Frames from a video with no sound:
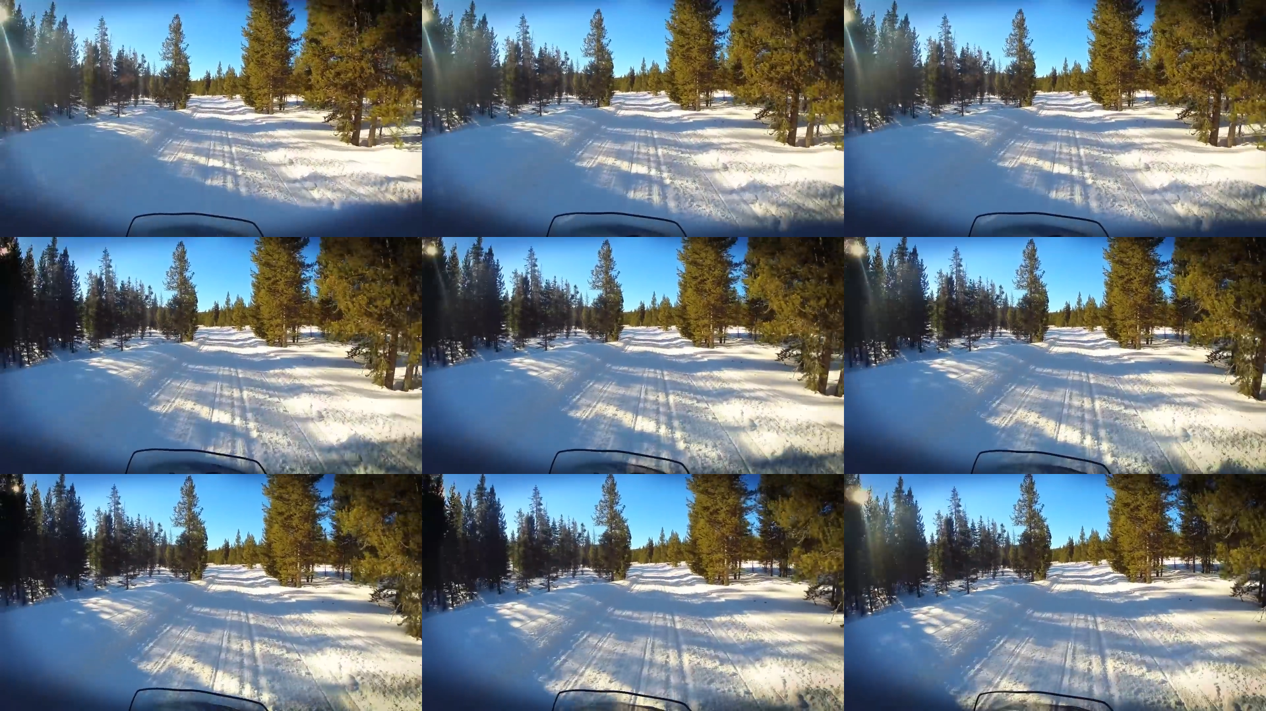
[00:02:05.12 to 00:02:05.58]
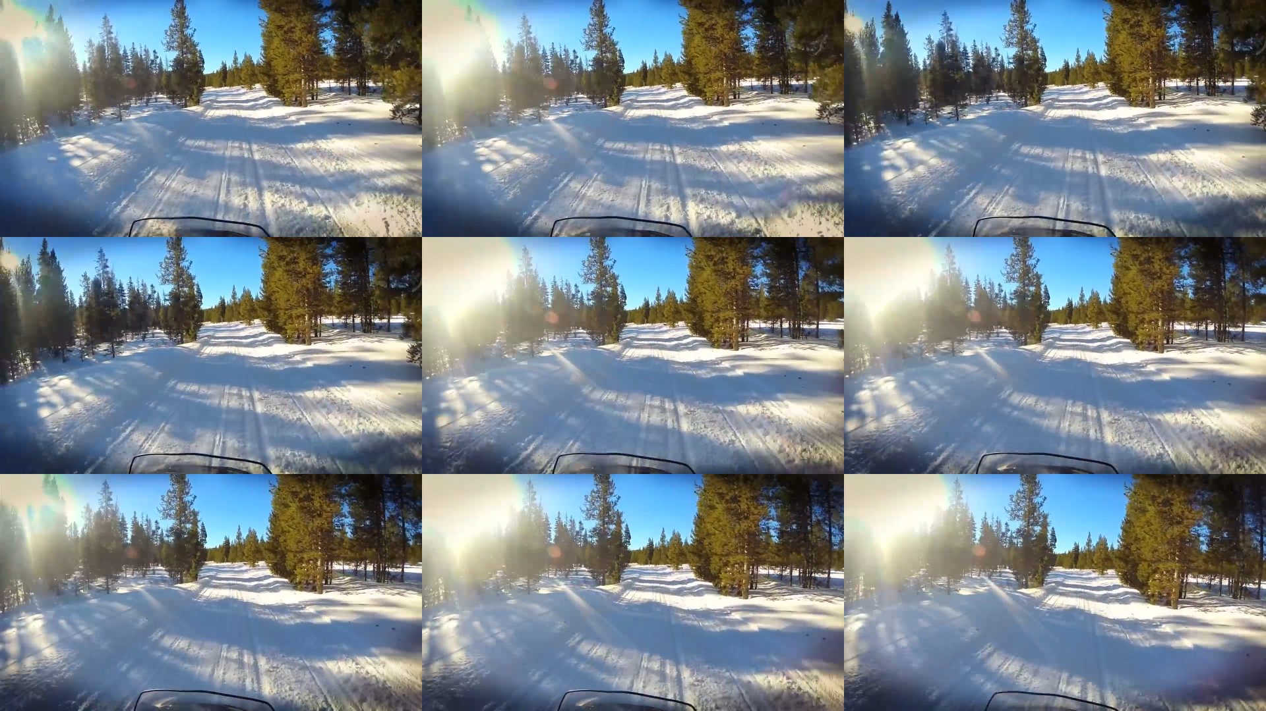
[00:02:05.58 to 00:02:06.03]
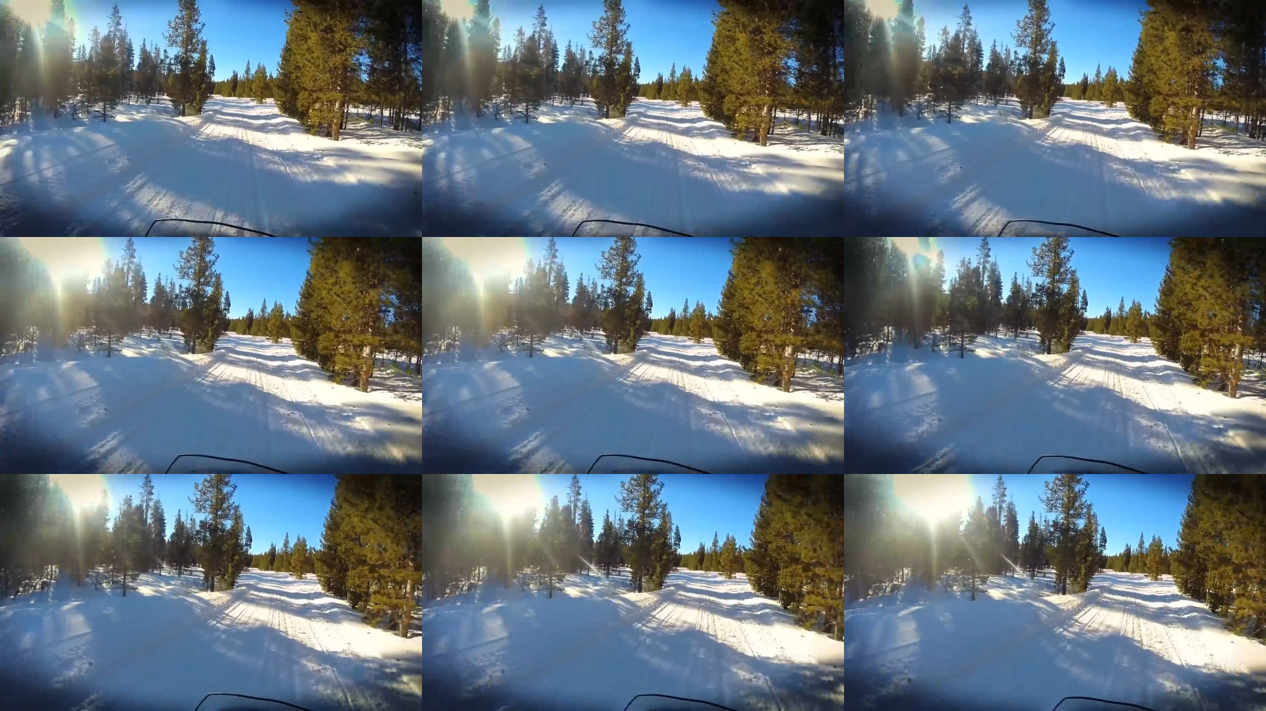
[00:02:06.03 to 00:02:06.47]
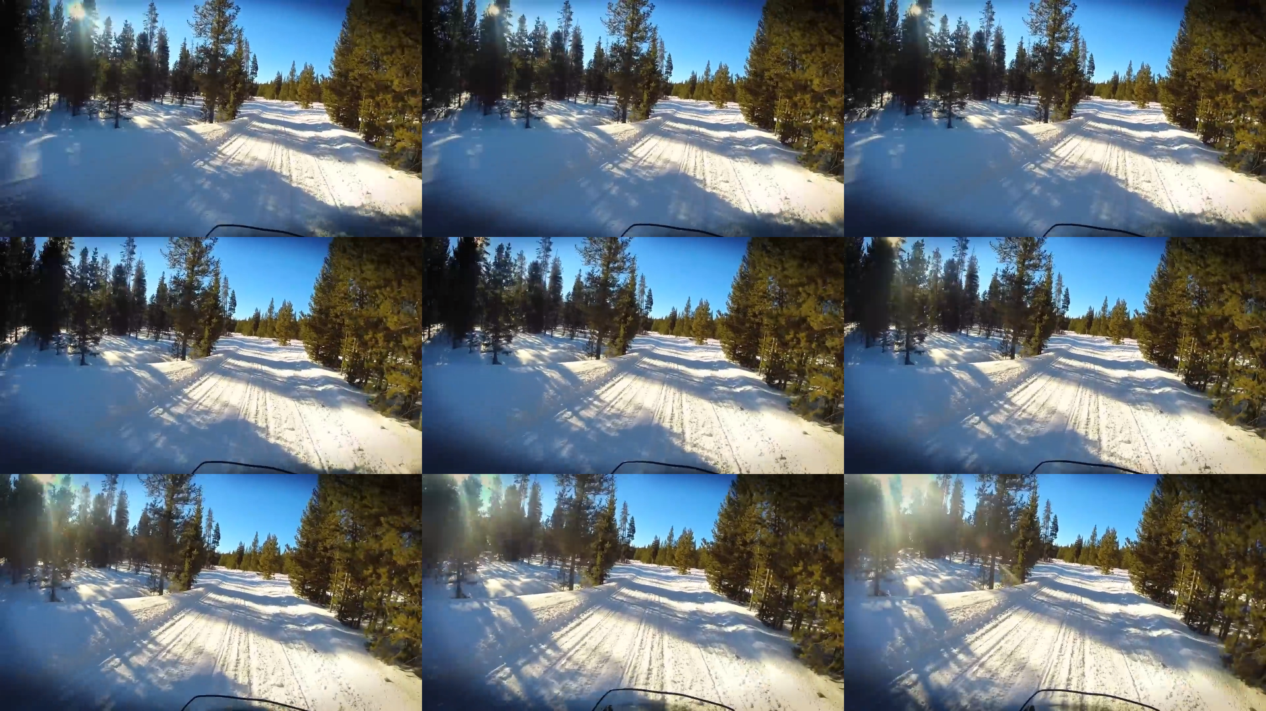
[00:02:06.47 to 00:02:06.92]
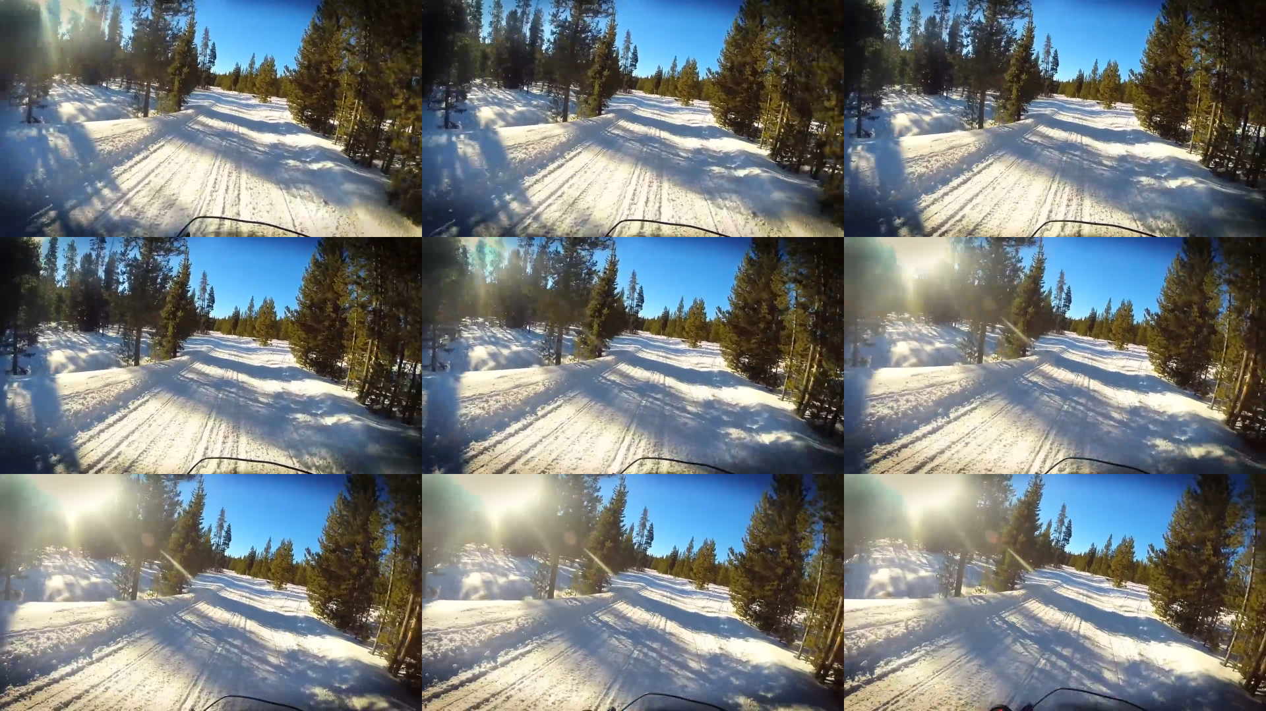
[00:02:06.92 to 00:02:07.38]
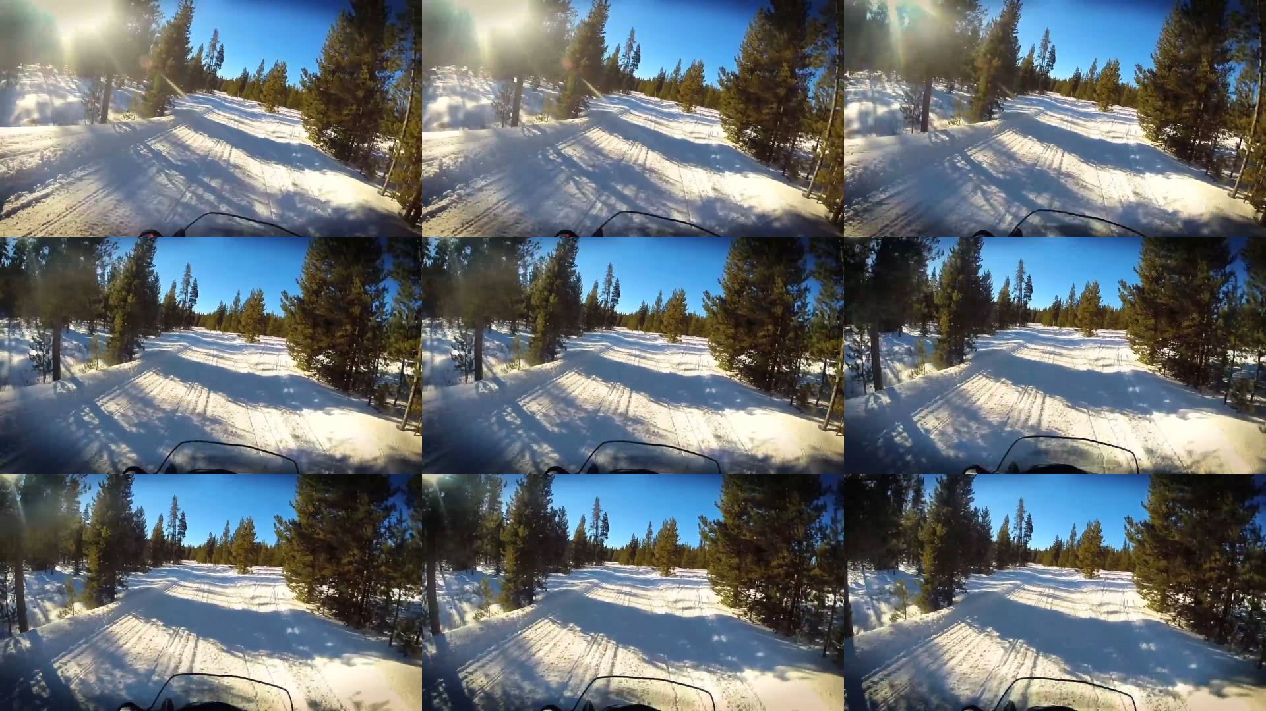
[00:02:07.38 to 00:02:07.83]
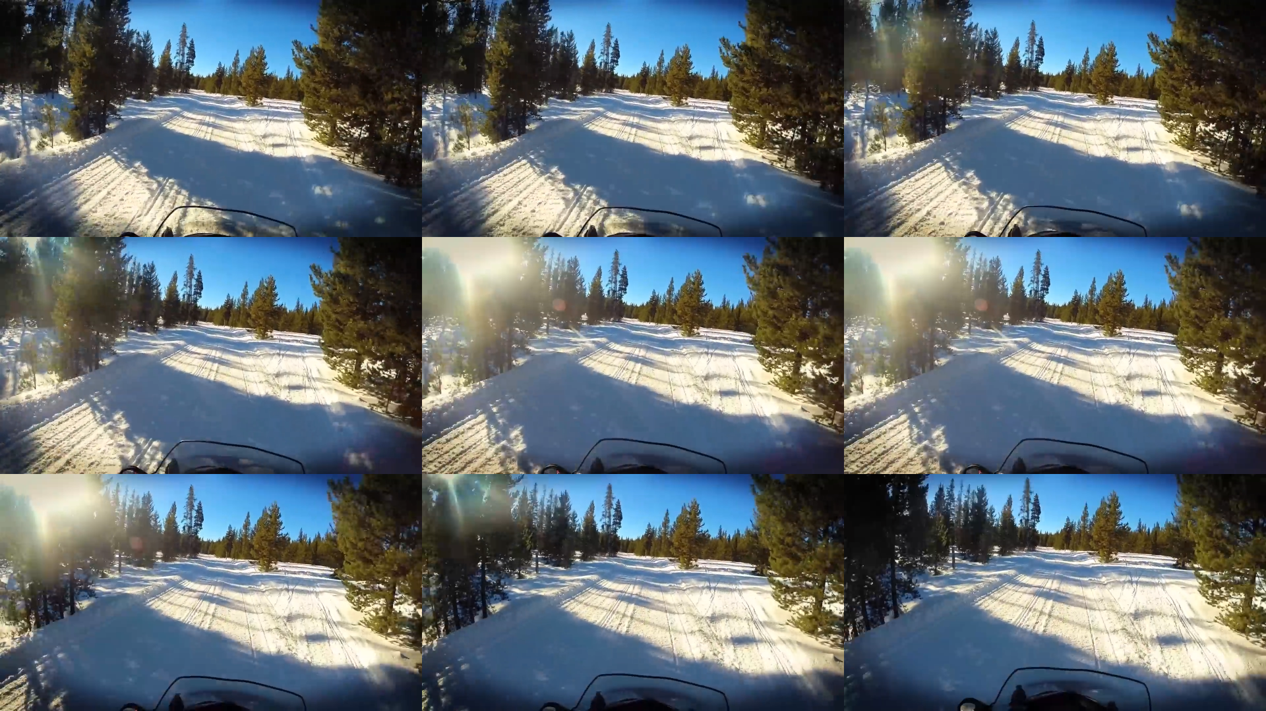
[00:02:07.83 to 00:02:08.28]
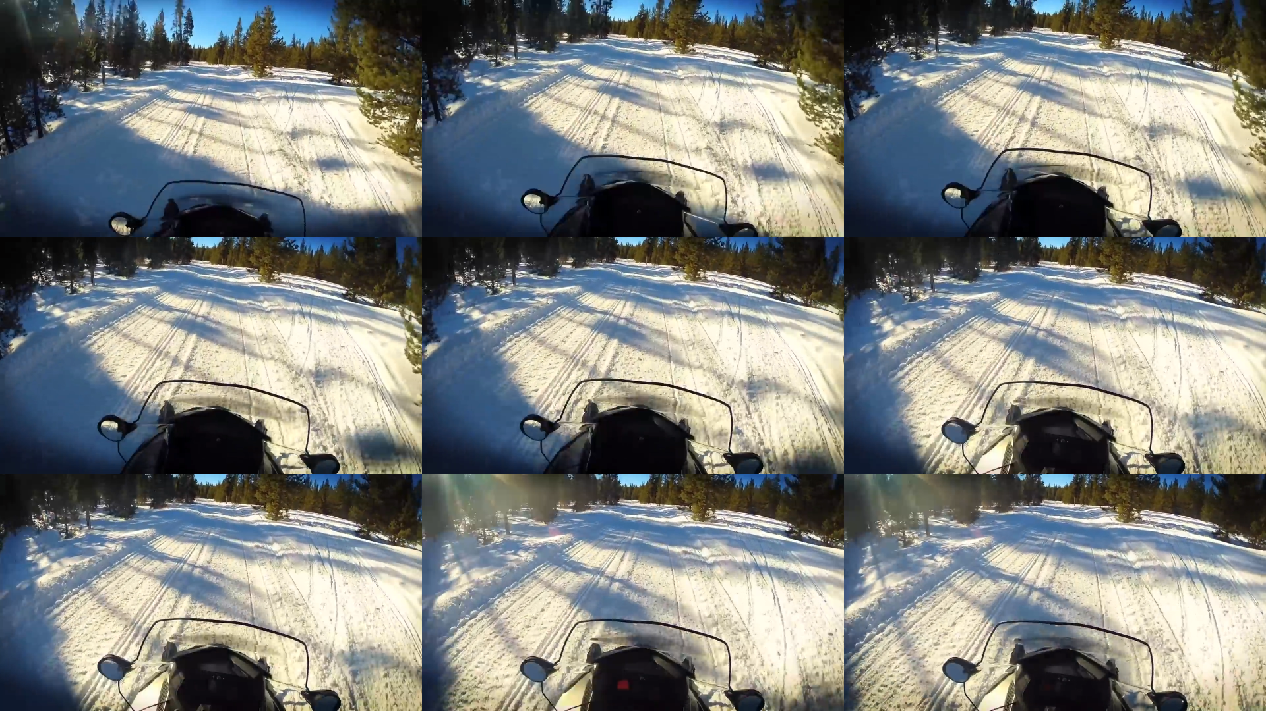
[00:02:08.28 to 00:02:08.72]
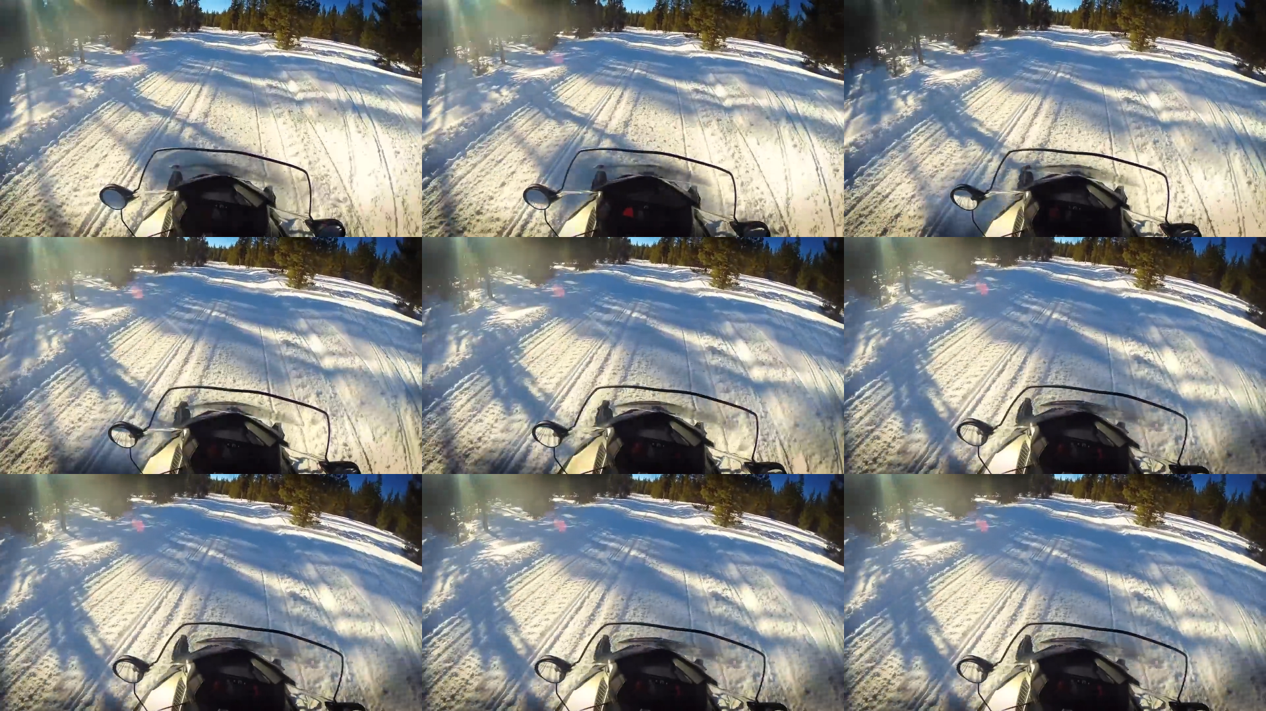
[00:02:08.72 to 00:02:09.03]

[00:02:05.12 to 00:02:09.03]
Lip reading: No face is visible, so there are no lips to read.